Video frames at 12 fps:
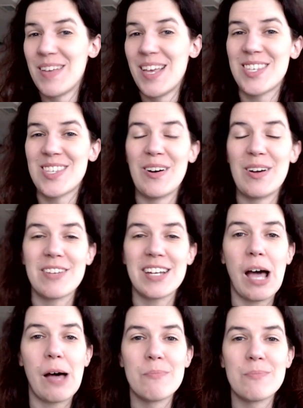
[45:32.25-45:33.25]
so if it
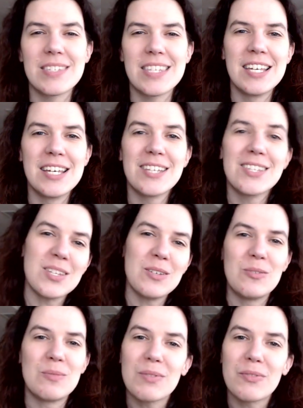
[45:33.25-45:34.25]
comes
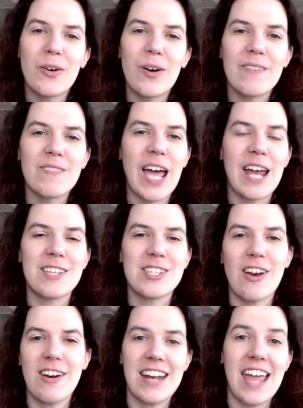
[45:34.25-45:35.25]
soon before I've kind of
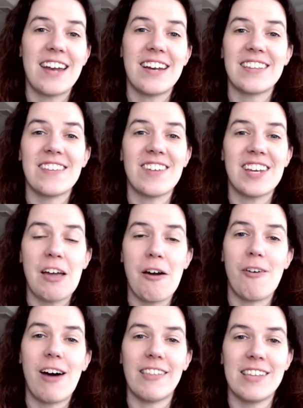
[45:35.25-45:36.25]
started editing the video,
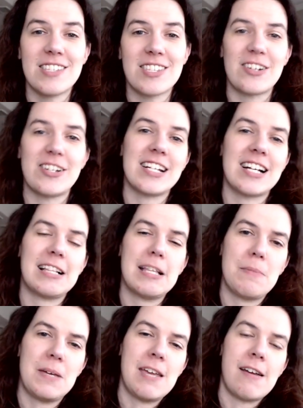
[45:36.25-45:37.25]
I'll insert a
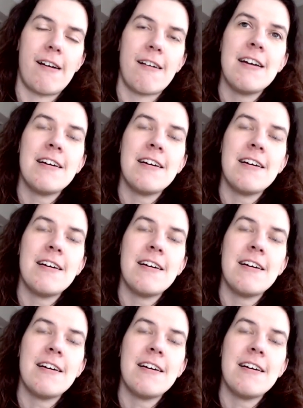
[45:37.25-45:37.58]
clip here